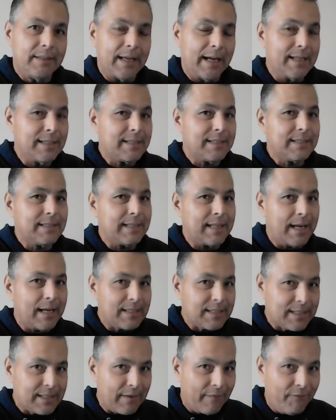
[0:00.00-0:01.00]
That's
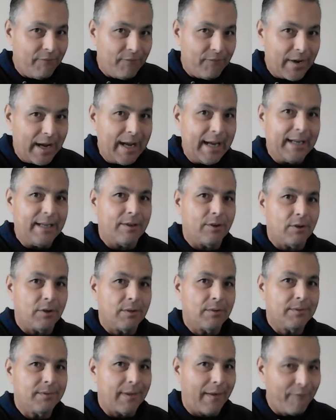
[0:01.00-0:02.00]
that's the
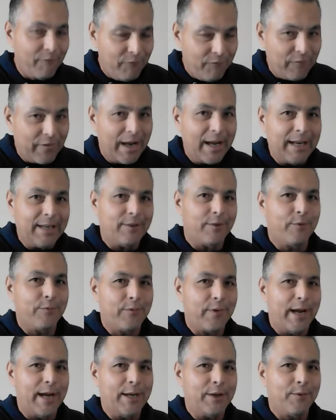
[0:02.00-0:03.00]
final, a final,
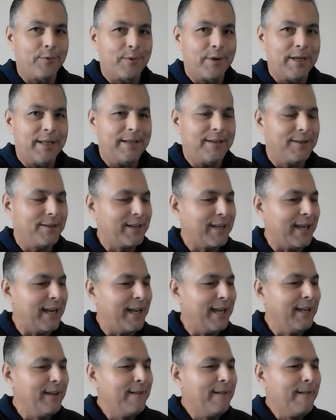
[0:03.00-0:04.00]
final one.
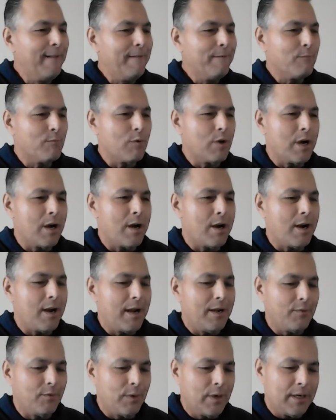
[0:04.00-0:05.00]
Okay,
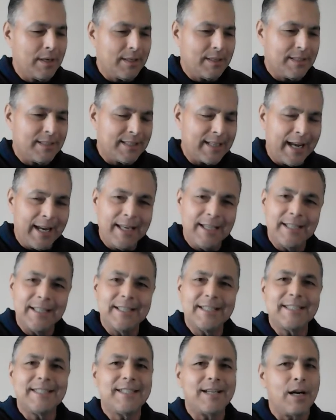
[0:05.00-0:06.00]
where where Satan
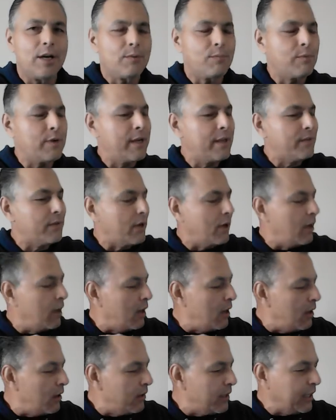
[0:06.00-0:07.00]
is done with,
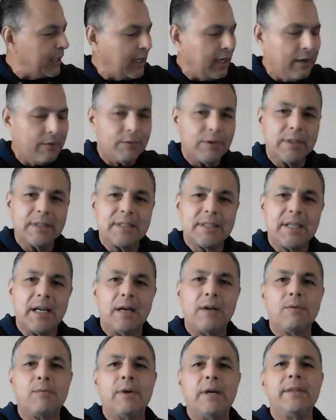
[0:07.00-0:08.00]
all the evil is
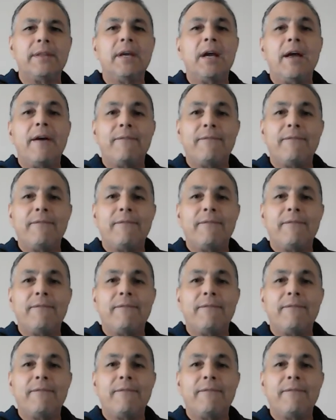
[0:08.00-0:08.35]
done with.